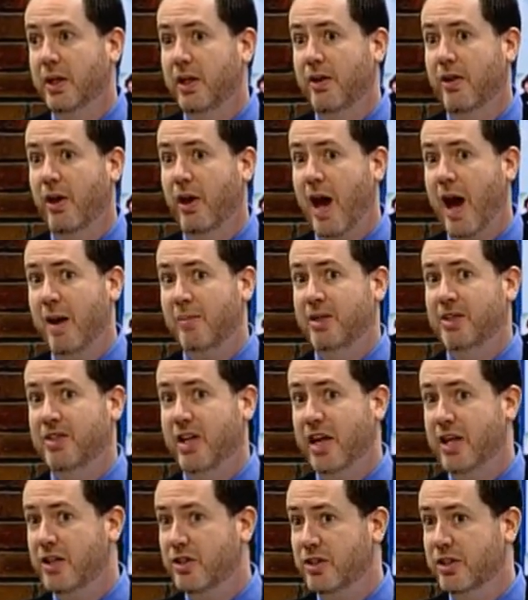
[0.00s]
their
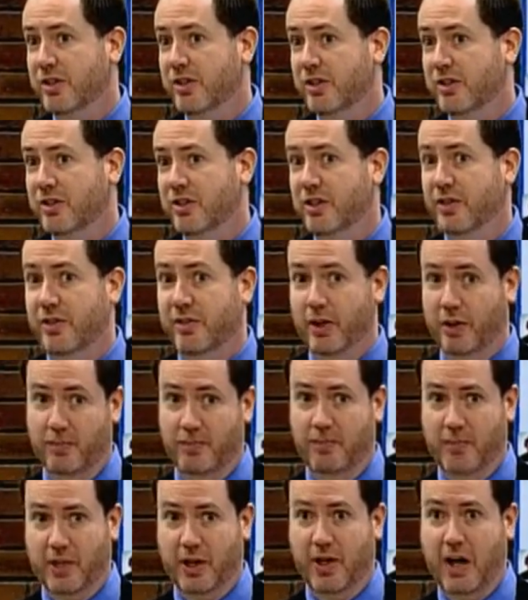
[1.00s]
habitations, their,
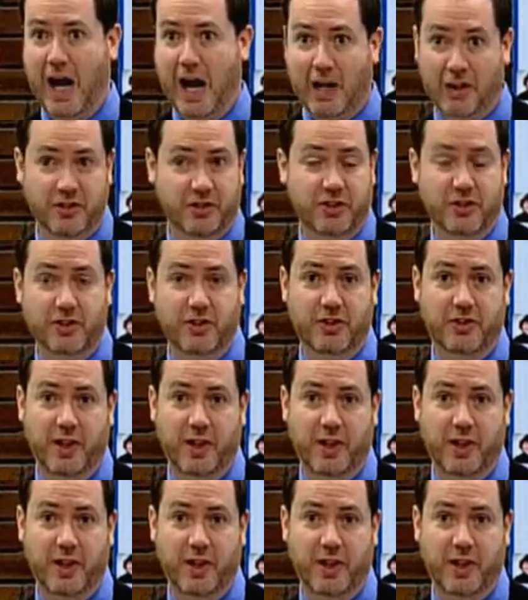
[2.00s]
their houses.